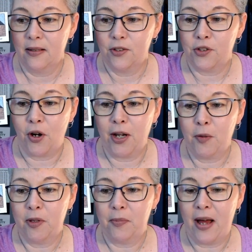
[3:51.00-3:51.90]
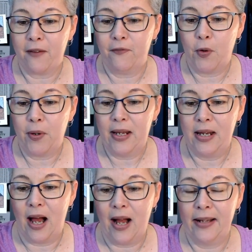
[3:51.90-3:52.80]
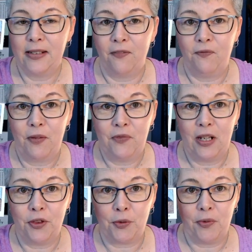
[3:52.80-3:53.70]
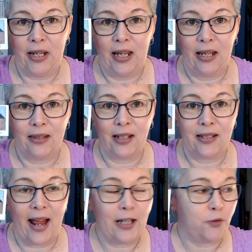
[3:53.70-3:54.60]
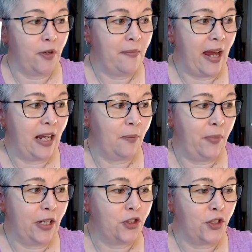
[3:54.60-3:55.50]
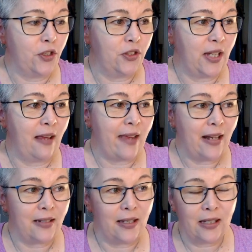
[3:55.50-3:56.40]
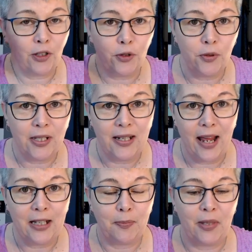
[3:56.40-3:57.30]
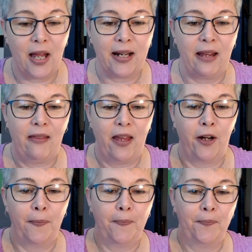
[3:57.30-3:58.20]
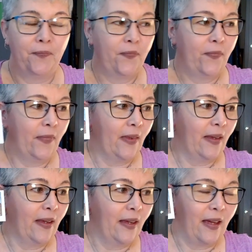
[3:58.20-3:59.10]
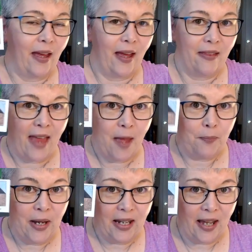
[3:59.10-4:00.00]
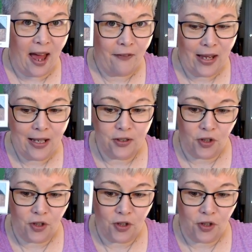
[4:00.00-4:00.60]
starting with block 49 to 53, the last remaining pictures, and that does include today's block in there. That PDF is